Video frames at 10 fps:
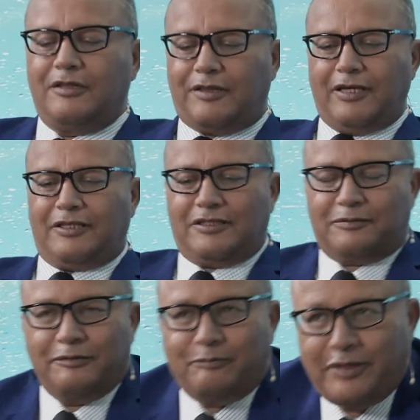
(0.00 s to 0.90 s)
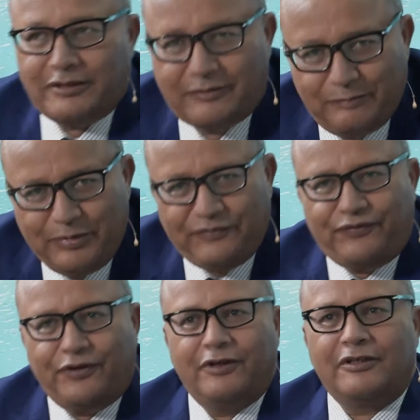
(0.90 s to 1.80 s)
Thanks. But
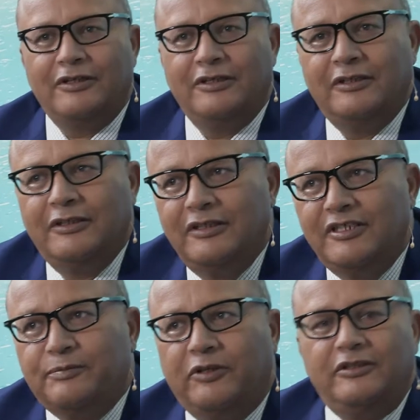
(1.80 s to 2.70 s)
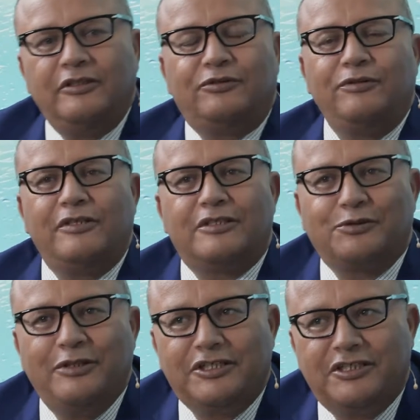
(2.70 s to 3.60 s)
before responding to this
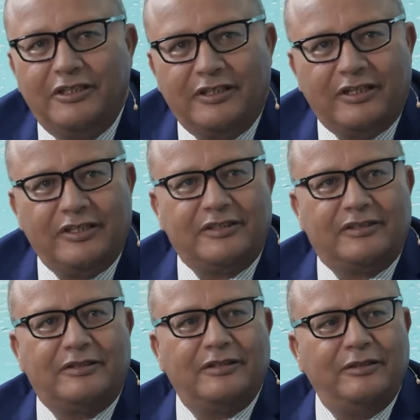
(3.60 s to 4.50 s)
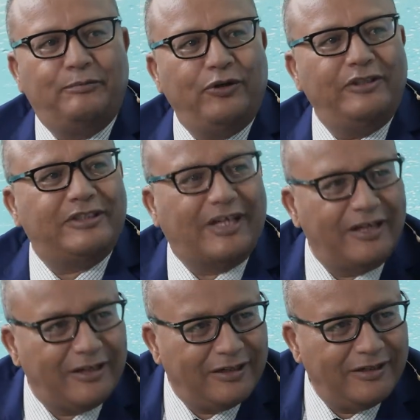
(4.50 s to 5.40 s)
question, there is a
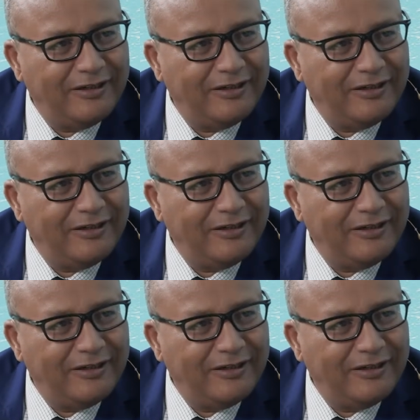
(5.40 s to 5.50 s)
political